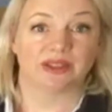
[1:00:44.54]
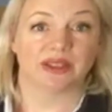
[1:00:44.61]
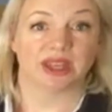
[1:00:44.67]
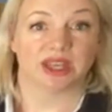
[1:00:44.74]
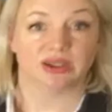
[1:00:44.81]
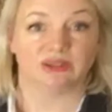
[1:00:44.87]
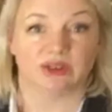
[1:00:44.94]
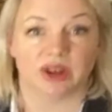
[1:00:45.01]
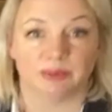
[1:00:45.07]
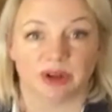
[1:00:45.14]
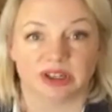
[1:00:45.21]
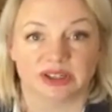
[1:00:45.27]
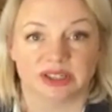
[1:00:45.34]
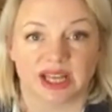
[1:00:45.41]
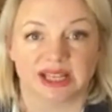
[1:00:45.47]
Thank you very
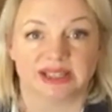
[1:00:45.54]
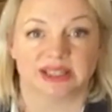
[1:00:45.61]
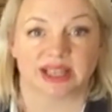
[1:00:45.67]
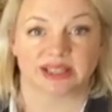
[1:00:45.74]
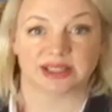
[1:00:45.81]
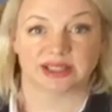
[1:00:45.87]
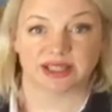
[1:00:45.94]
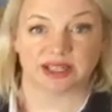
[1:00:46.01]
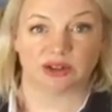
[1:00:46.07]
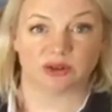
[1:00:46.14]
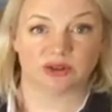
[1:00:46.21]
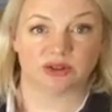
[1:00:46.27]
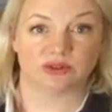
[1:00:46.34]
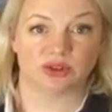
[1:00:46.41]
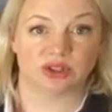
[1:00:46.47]
much, Tess. Tess said
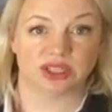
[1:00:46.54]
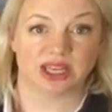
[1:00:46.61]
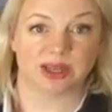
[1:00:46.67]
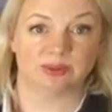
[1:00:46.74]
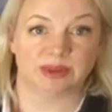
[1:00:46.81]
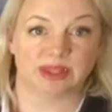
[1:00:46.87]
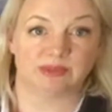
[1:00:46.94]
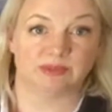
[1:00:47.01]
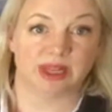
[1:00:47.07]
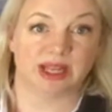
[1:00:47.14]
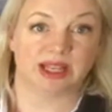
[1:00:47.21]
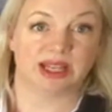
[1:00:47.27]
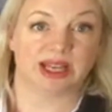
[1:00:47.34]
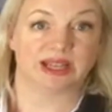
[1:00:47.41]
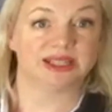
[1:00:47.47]
lots of good tips.
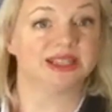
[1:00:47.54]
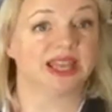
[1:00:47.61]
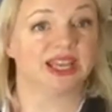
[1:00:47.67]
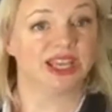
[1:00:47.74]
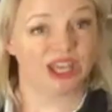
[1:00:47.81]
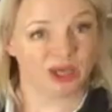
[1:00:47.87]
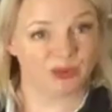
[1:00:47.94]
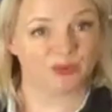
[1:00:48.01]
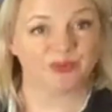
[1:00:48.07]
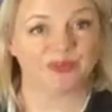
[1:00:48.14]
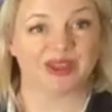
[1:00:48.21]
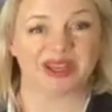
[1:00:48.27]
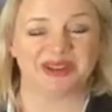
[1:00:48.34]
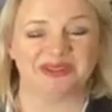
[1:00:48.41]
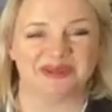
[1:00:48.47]
Many thanks. Thank you.
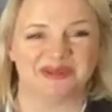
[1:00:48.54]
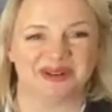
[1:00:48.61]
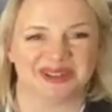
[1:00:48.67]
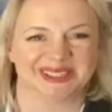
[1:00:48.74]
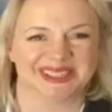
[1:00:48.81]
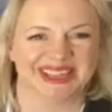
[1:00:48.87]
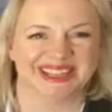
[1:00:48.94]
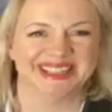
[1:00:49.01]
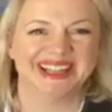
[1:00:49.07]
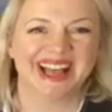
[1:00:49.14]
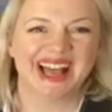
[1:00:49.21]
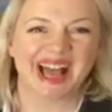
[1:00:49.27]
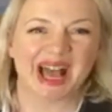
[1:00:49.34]
Thank you for watching.